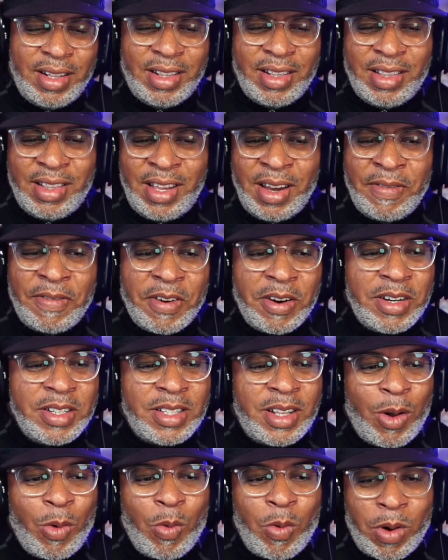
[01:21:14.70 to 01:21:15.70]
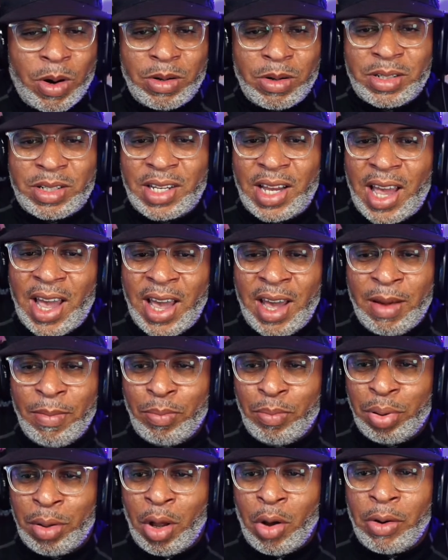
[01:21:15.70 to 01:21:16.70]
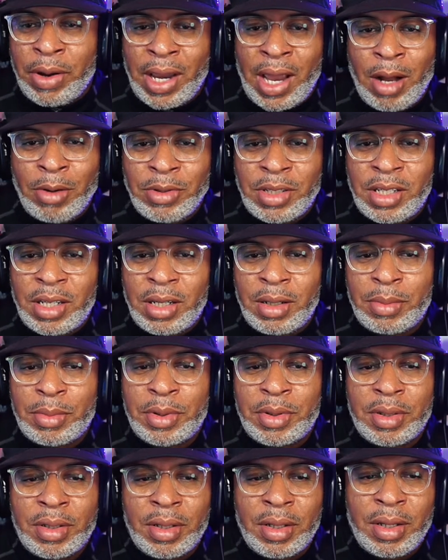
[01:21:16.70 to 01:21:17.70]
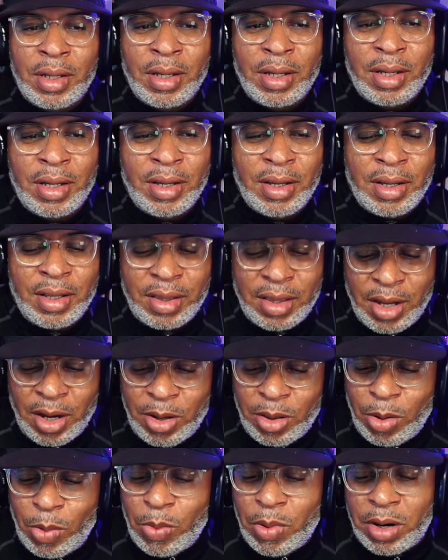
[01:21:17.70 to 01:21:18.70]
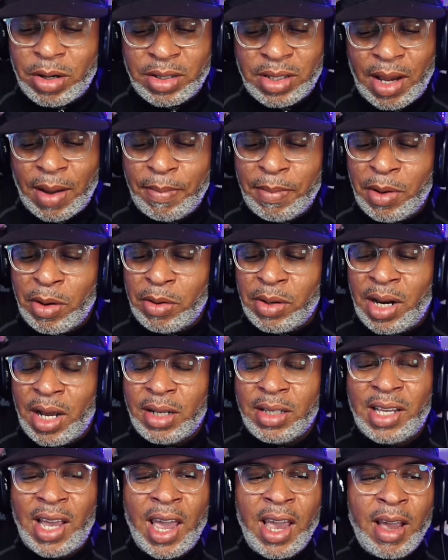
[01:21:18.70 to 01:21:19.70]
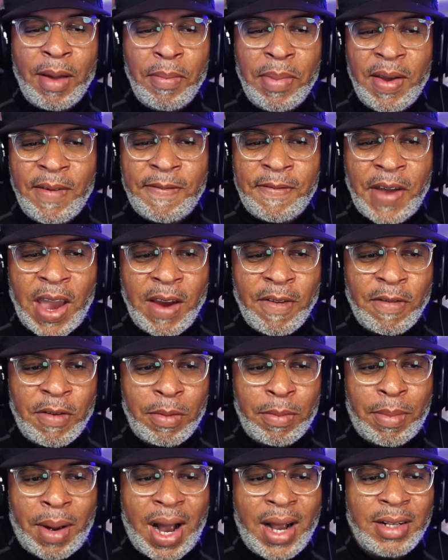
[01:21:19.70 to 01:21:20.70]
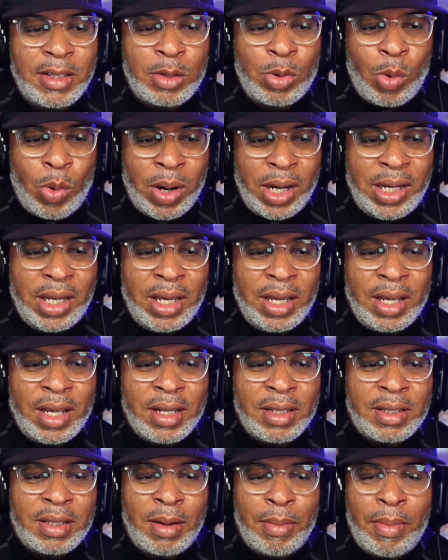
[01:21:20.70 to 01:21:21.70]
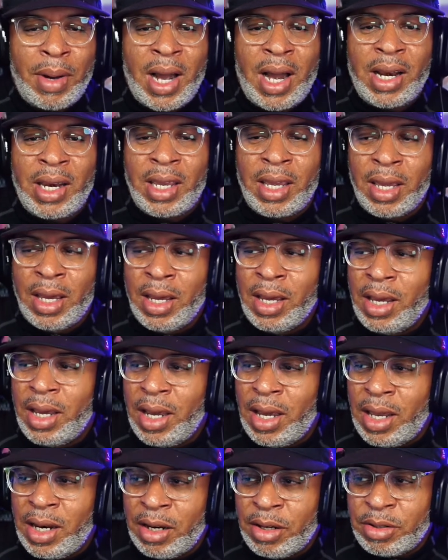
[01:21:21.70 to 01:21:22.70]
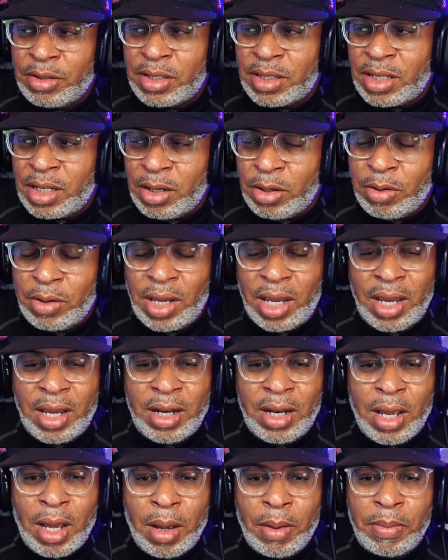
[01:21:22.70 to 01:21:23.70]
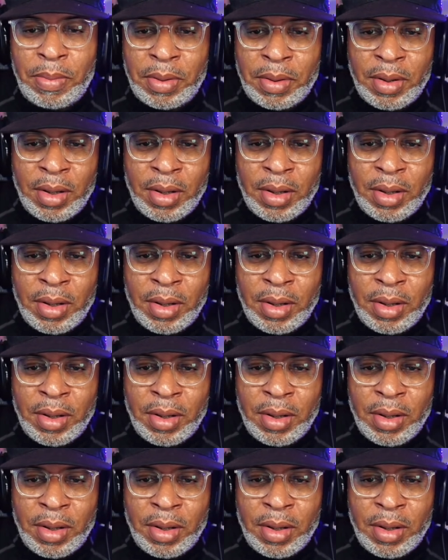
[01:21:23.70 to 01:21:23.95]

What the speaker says: Denver is the worst at blowing out teams. They're the worst at blowing out. They could be favored by 20 against somebody, and they'll still end up